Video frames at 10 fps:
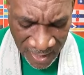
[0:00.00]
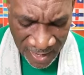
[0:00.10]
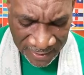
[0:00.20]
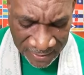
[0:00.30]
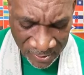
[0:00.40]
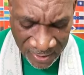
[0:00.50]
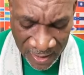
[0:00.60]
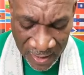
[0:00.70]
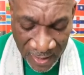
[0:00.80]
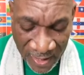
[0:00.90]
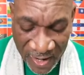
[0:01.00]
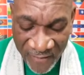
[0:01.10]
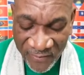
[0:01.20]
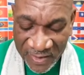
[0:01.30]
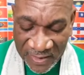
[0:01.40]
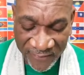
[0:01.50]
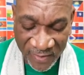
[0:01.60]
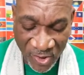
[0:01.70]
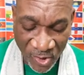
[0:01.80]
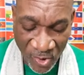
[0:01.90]
Hallelujah. Every
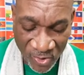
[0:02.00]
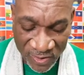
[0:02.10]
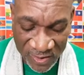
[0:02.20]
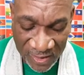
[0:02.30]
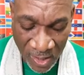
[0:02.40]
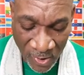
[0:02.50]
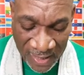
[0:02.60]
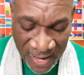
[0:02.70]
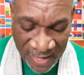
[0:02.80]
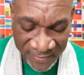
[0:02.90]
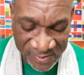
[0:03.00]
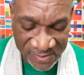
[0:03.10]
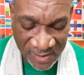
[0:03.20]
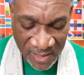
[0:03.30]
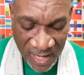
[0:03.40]
evil growth in our lives.